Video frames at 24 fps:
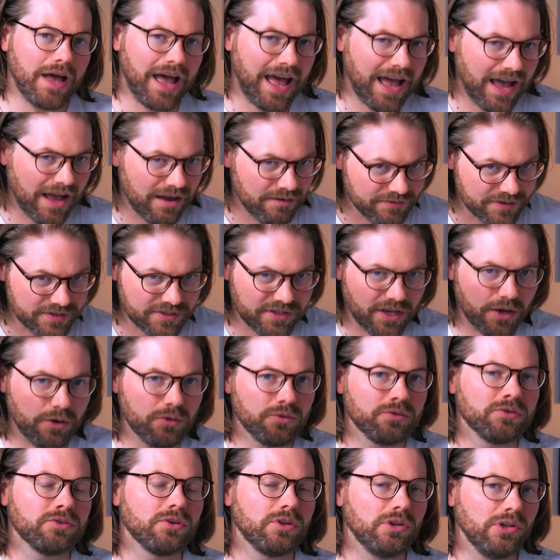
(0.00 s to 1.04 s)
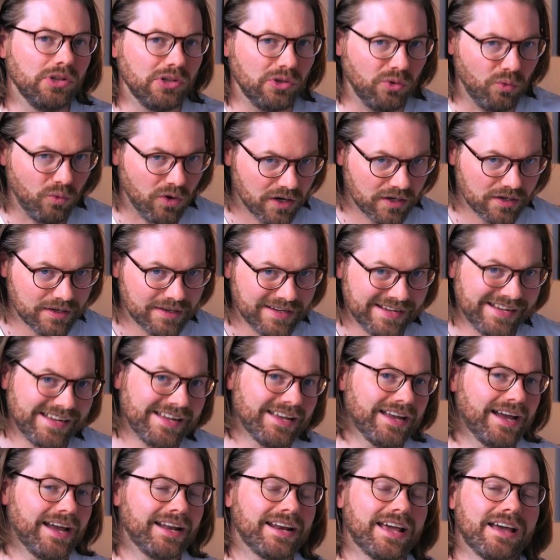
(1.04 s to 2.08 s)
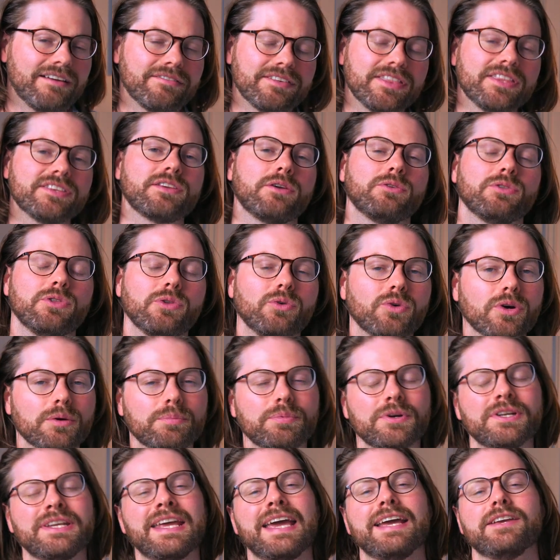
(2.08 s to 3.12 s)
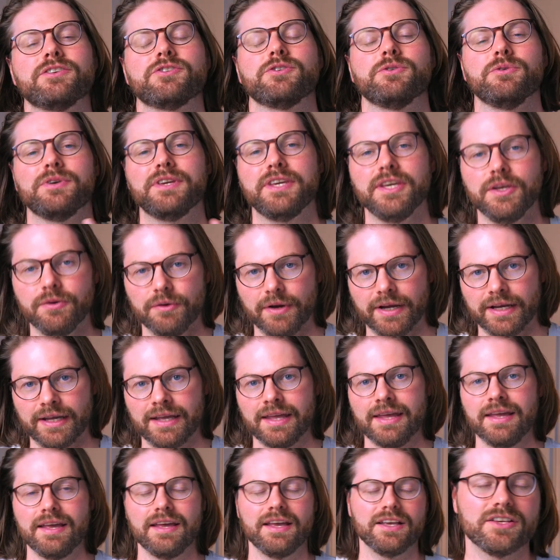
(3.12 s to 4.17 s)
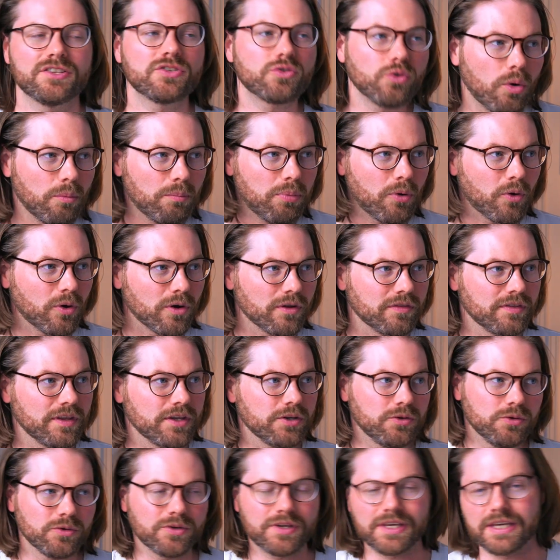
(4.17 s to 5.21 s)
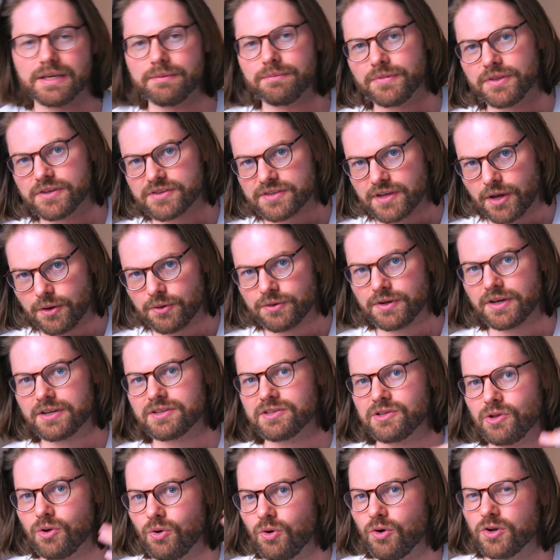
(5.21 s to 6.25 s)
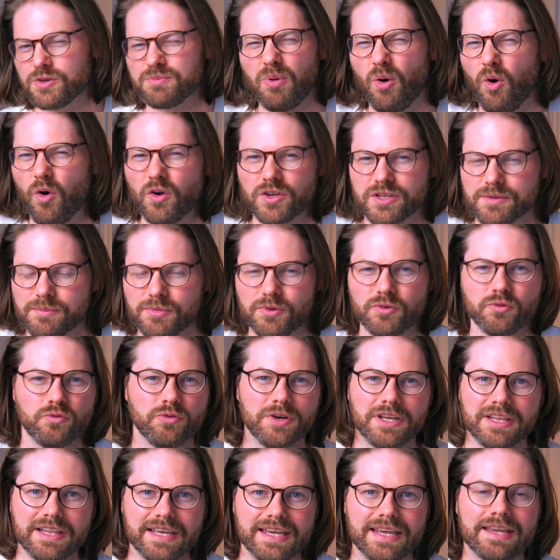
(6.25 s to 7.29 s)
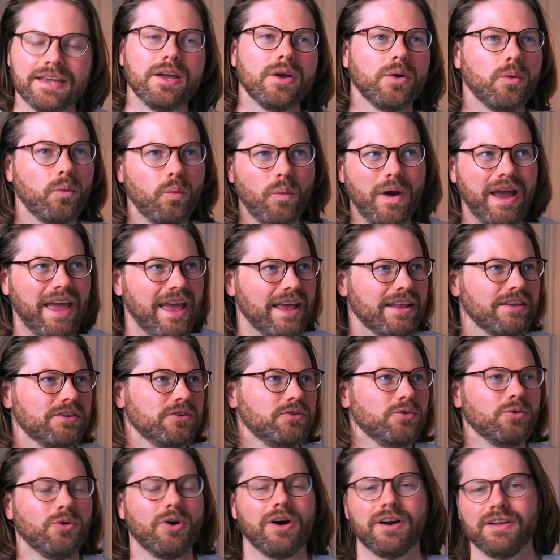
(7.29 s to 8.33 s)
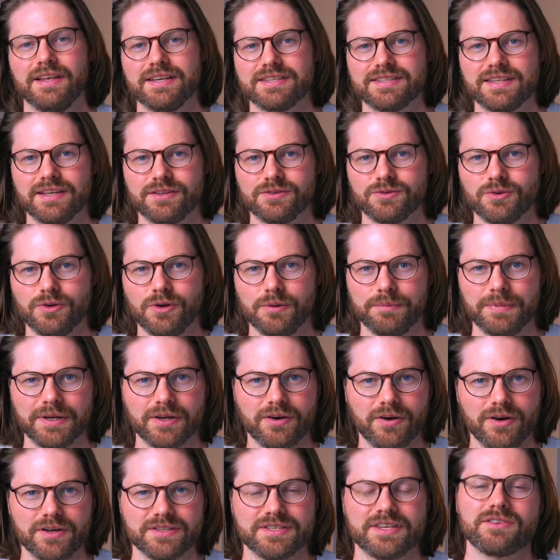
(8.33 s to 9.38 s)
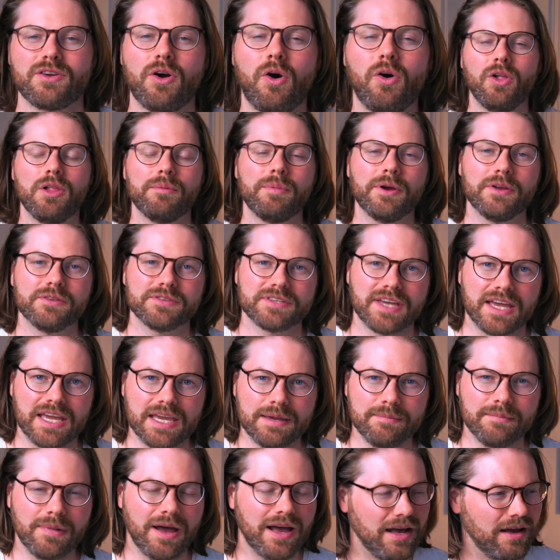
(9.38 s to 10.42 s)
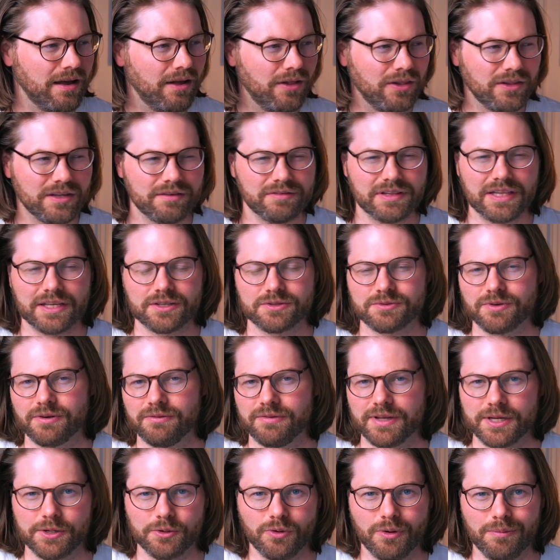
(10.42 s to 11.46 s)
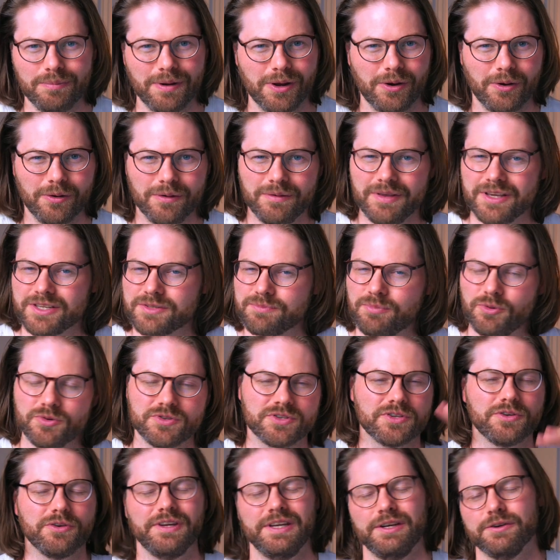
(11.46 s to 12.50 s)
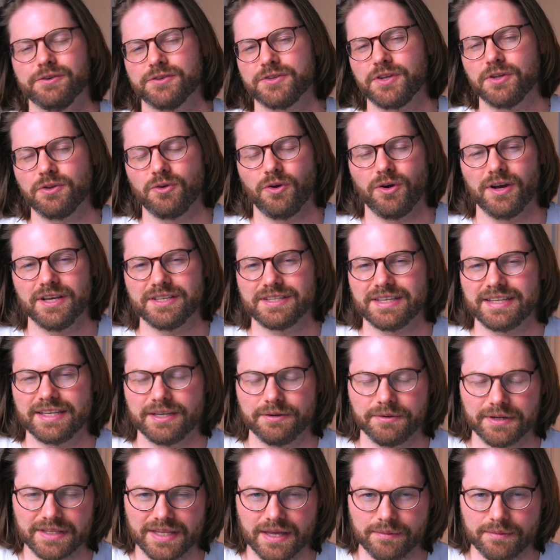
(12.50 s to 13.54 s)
have the sound lower, and having the sound lower protects your hearing. It's so important that you keep the sound as low as possible really when you are listening to it, because it's all about time. I'll leave a link to a video about exposing your ears to noise and hearing